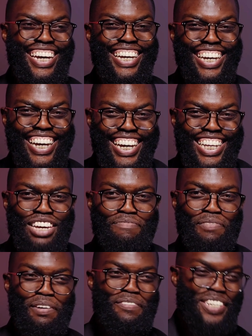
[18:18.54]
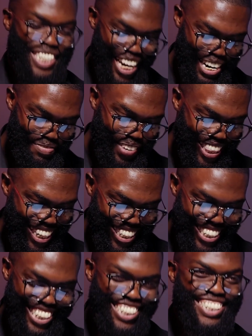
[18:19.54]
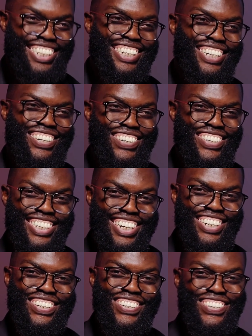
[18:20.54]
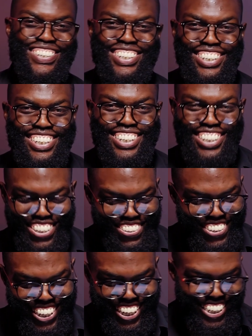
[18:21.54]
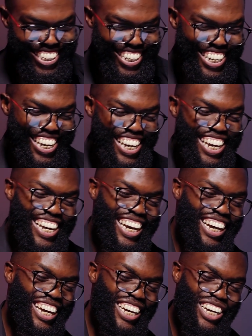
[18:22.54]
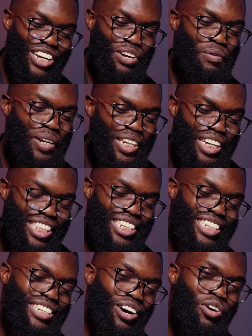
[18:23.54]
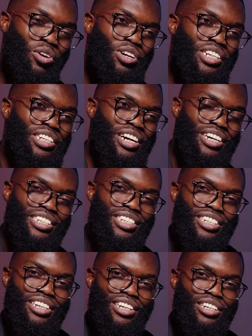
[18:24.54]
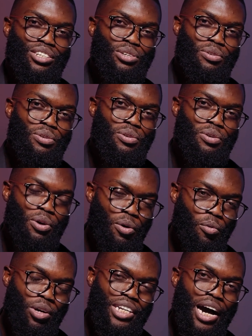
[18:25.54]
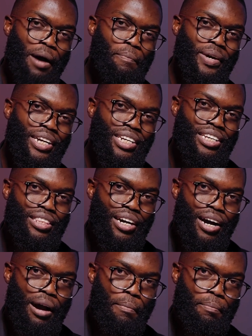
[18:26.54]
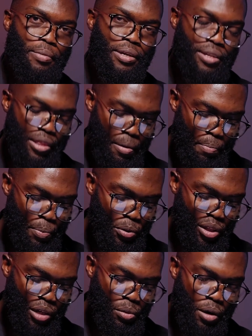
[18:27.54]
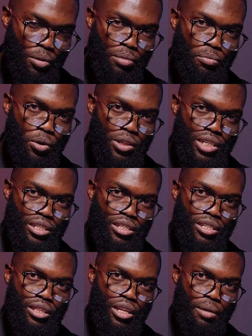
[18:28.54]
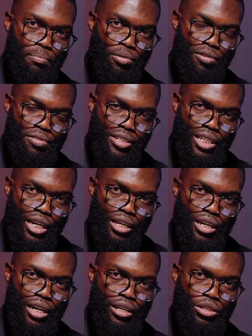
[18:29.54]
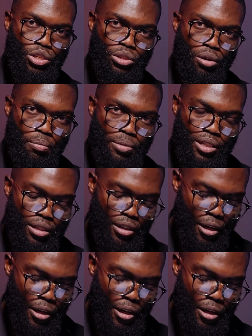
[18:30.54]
they, they prophesied, but they didn't continue doing it. Now, what this is a contrast to what happened in the camp. The people that were with Moses, they prophesied and stopped.